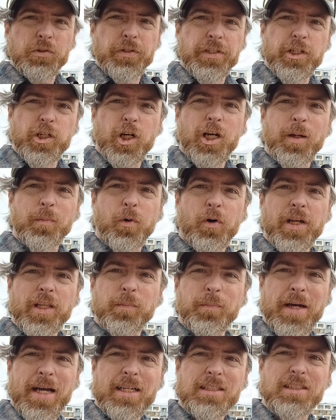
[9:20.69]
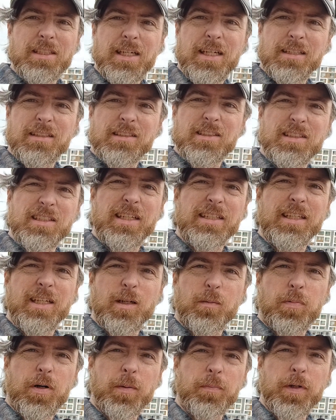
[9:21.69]
here I am around the back side. This is, I think,
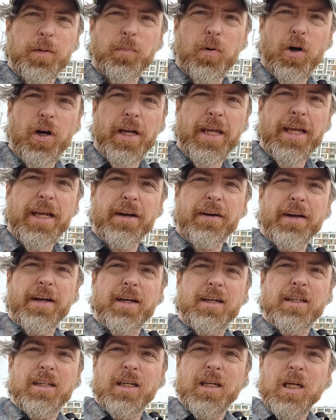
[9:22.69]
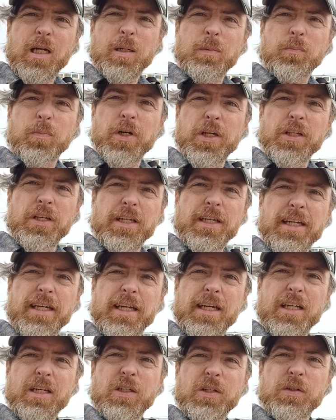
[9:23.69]
a public parking area, but you can
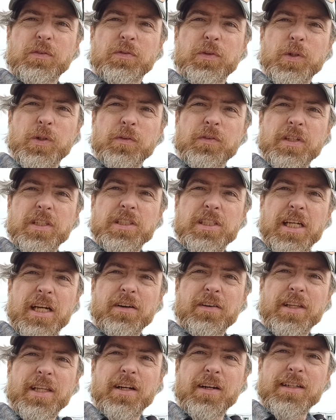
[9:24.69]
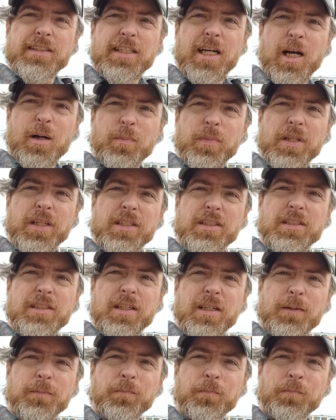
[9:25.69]
get a good view of the siren there on top of this
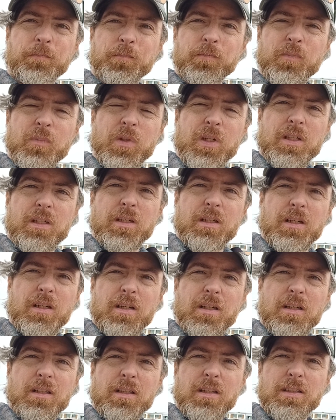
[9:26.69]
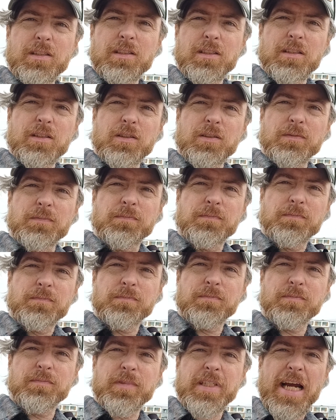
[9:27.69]
this little
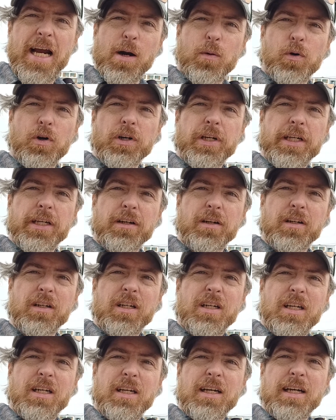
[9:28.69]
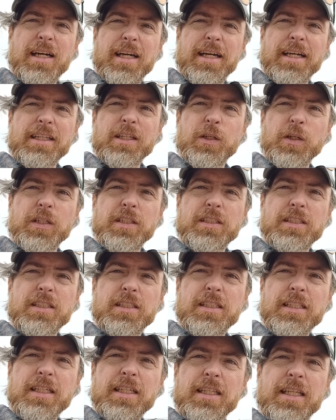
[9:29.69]
tower here. And you could
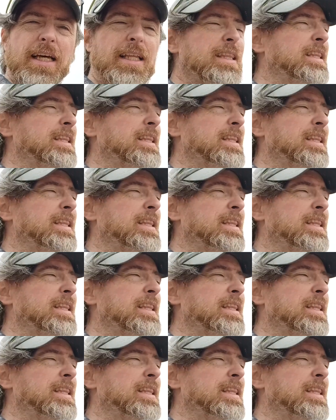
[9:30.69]
see that